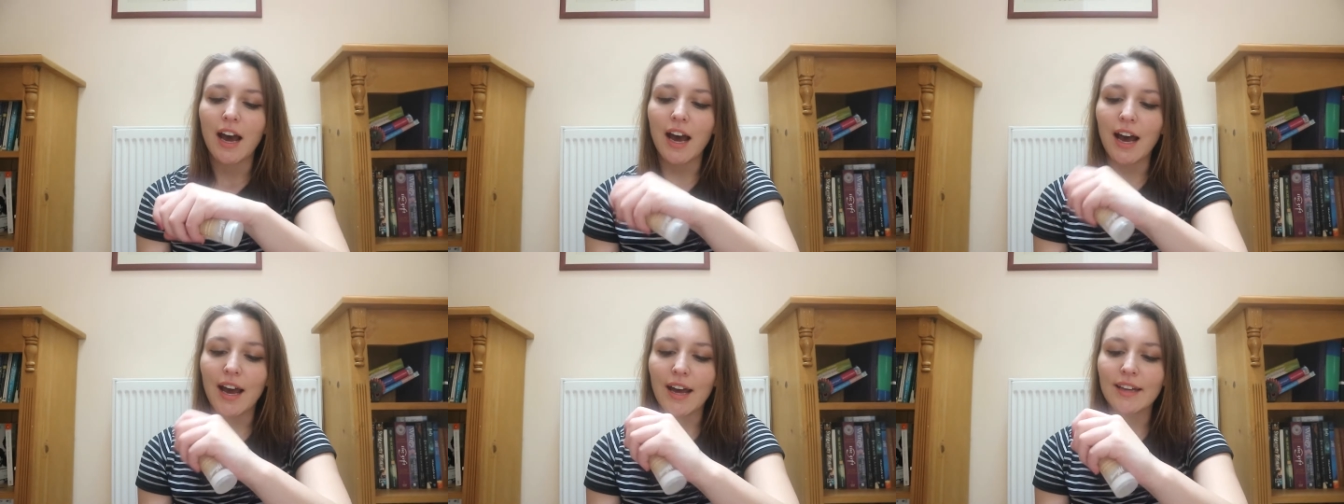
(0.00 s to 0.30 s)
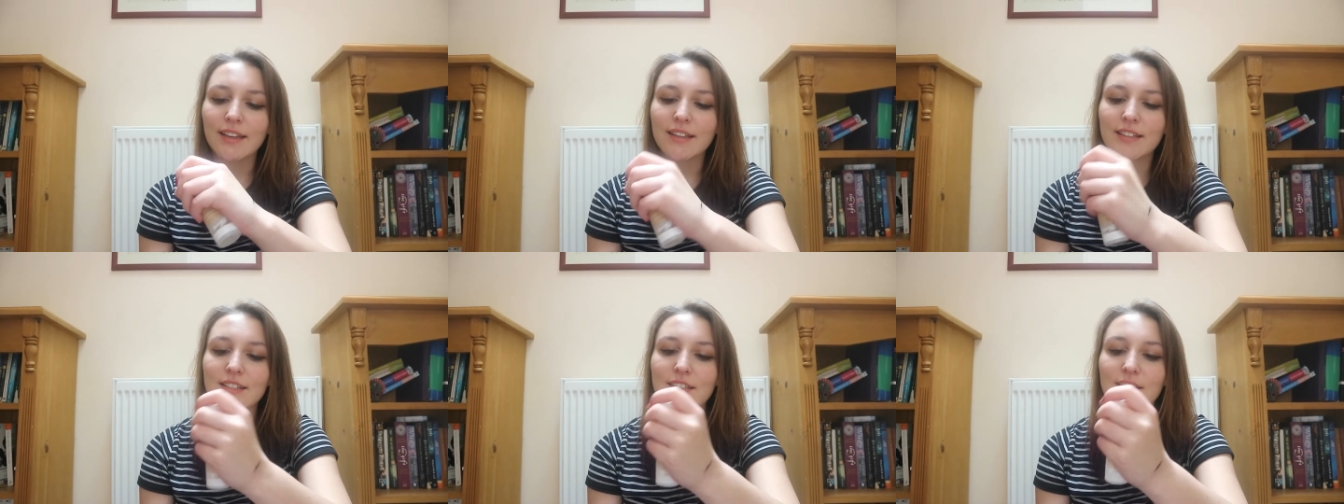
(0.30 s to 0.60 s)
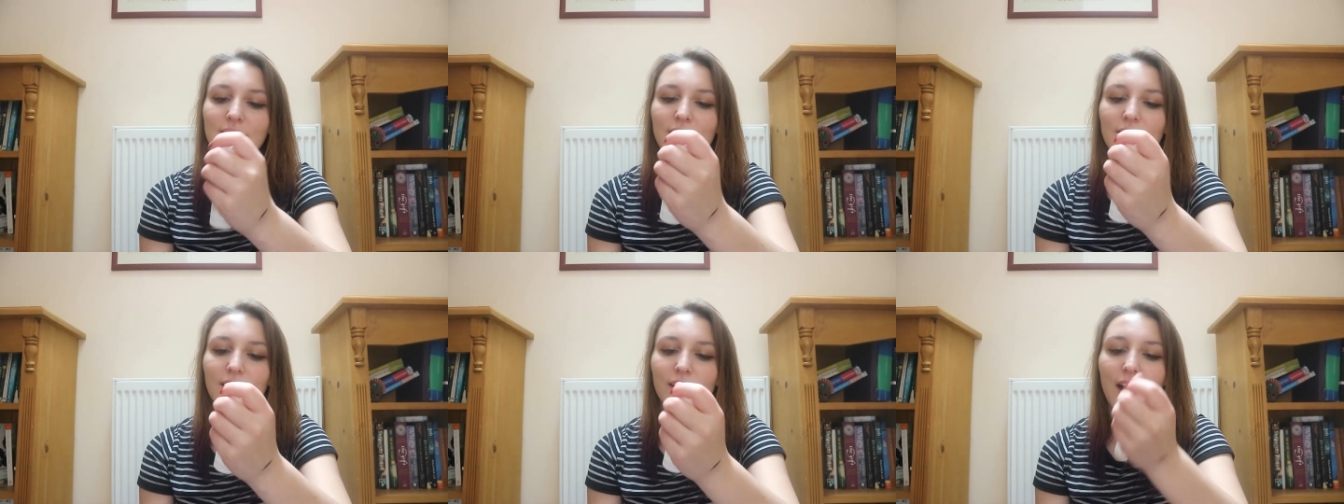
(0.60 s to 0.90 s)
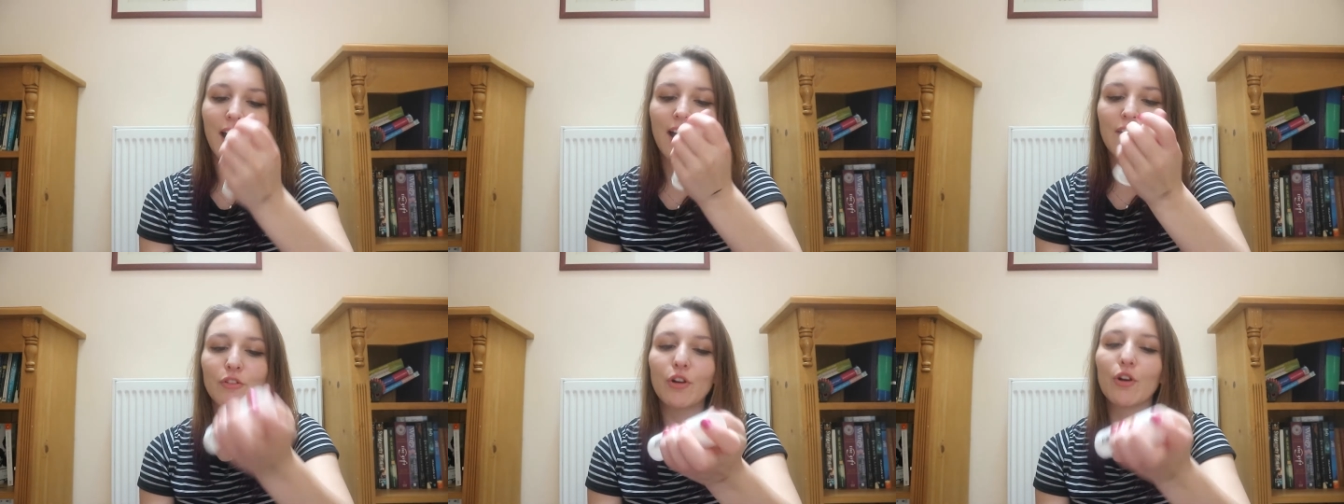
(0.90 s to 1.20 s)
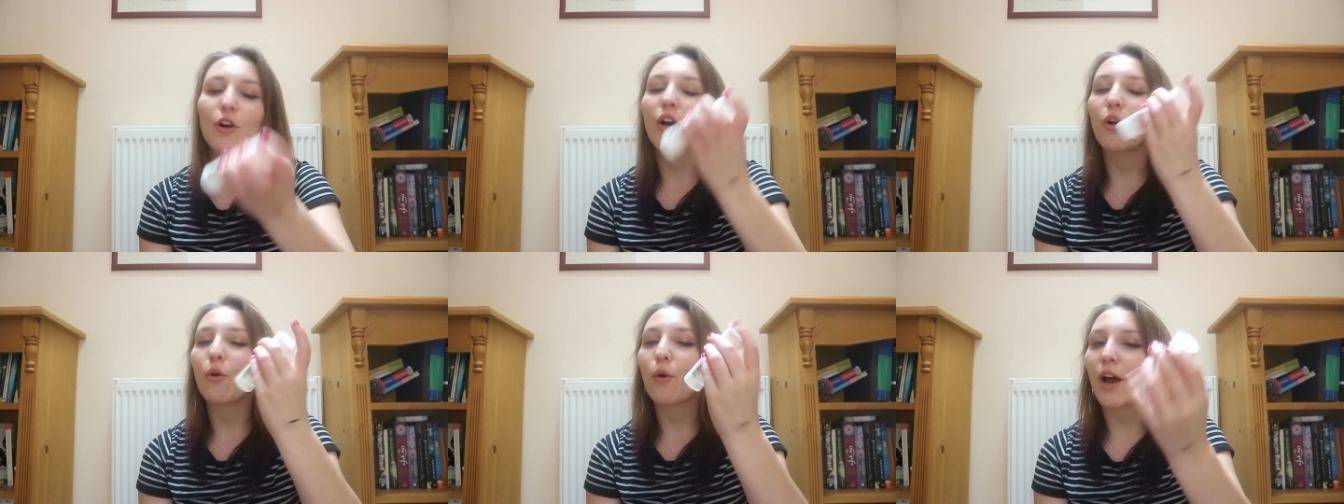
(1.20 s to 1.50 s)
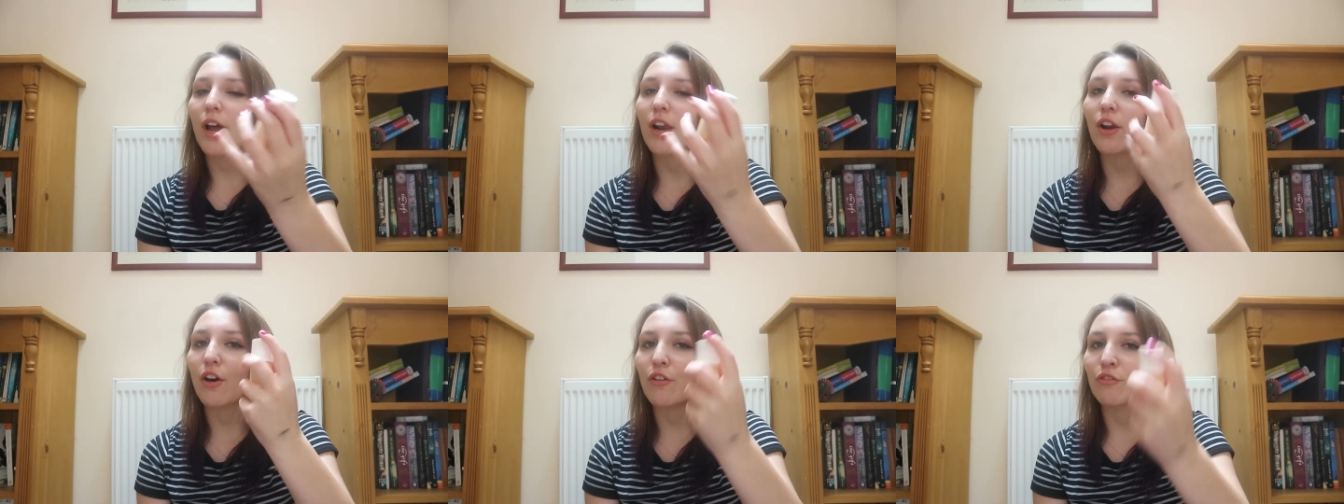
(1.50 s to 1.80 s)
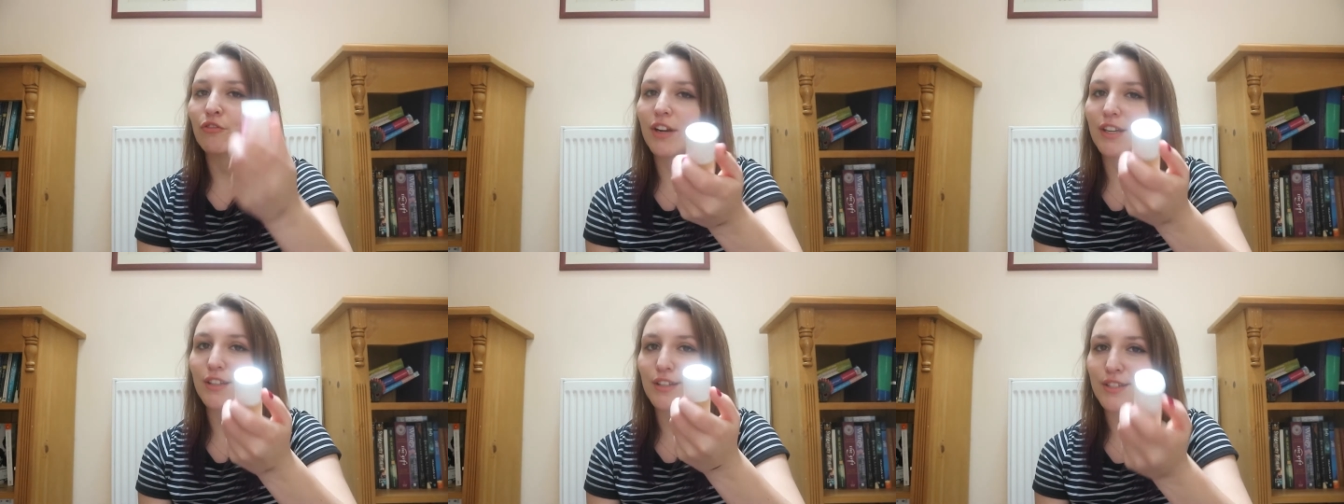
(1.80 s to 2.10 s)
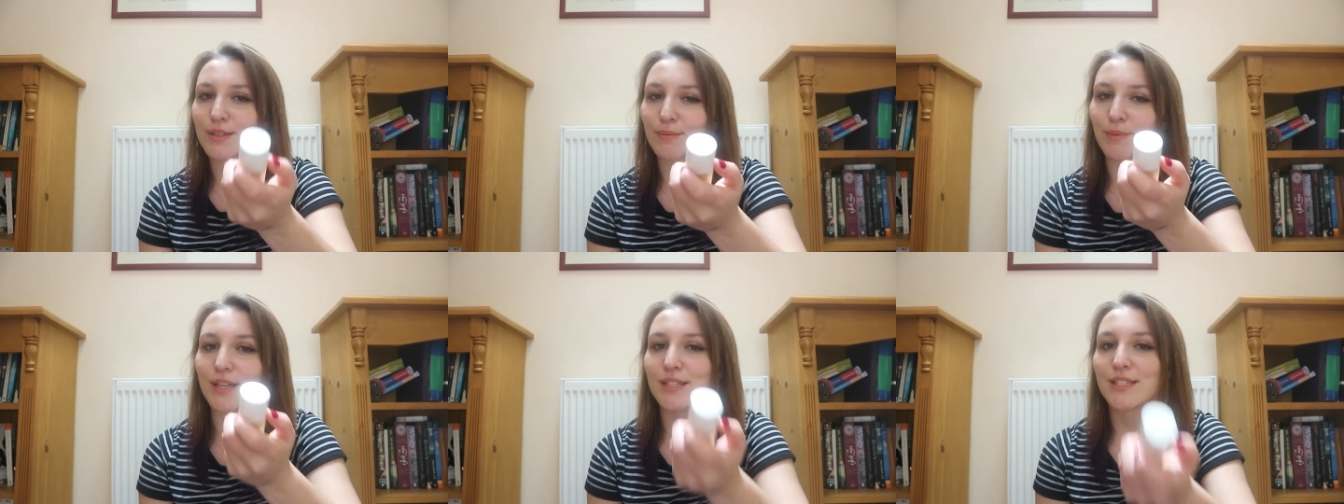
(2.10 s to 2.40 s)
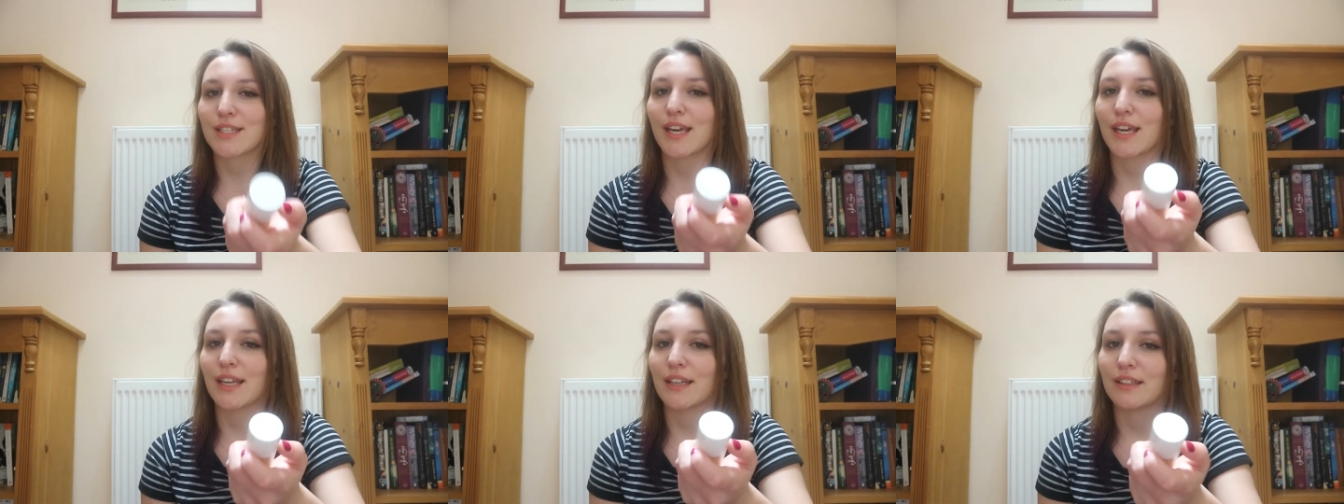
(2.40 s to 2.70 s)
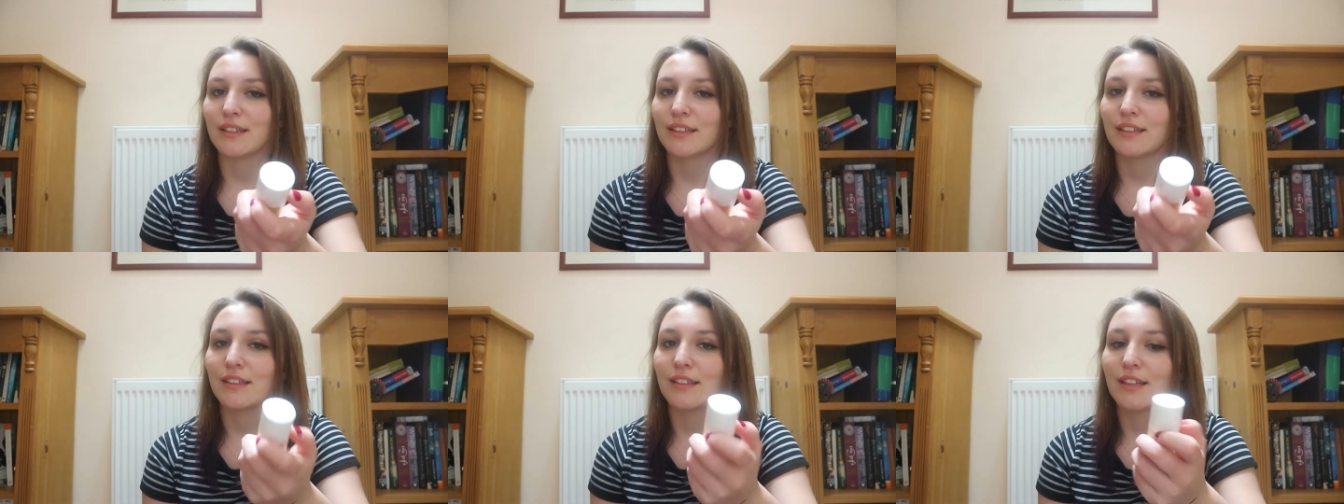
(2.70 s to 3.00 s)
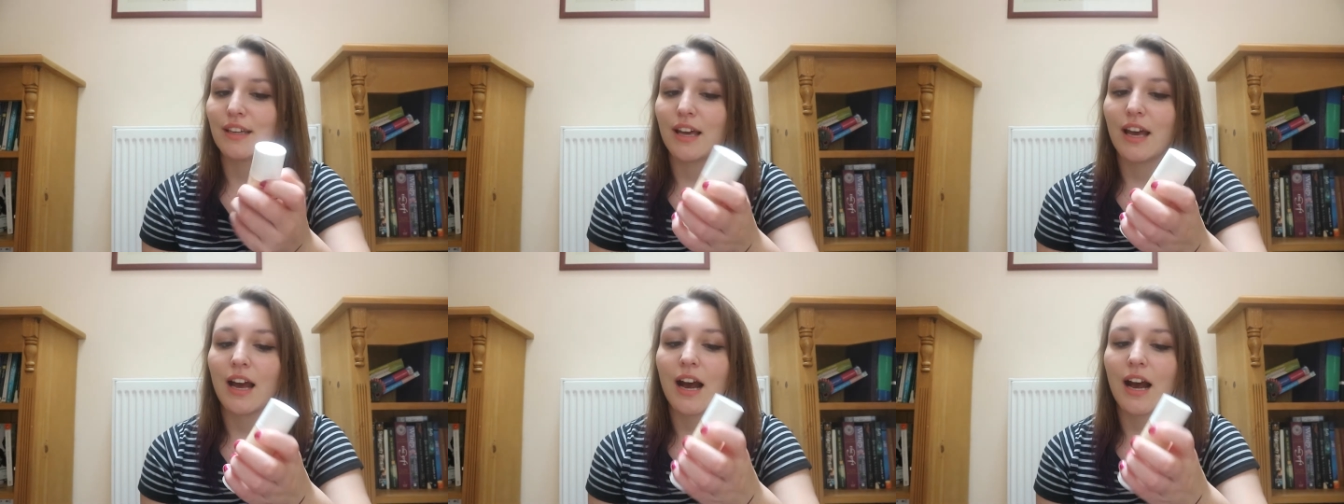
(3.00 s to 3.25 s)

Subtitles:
And I've got quite a lot of redness in my skin,